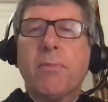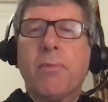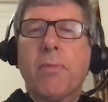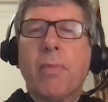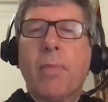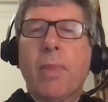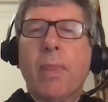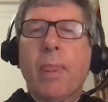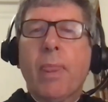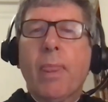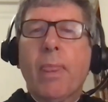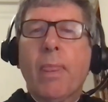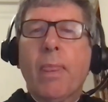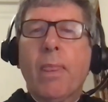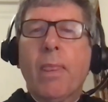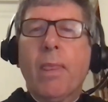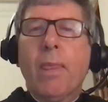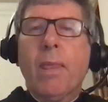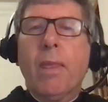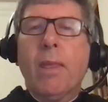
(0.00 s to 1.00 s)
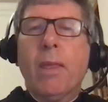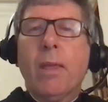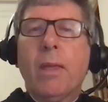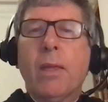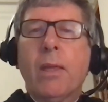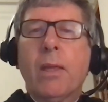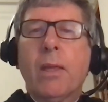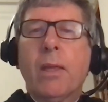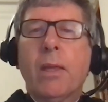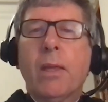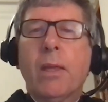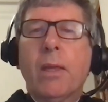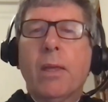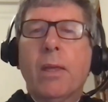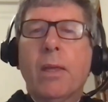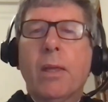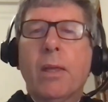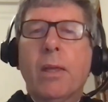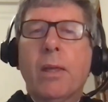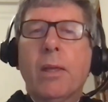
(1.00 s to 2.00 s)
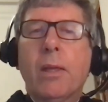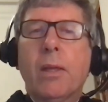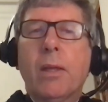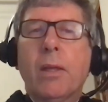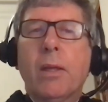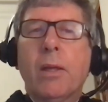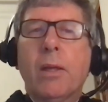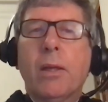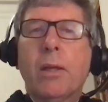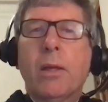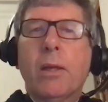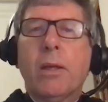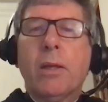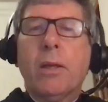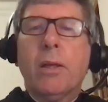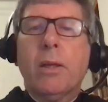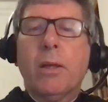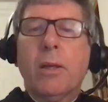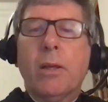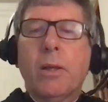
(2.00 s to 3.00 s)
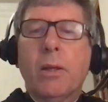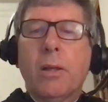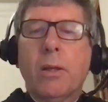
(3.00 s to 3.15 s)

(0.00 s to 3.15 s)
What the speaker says: [no speech]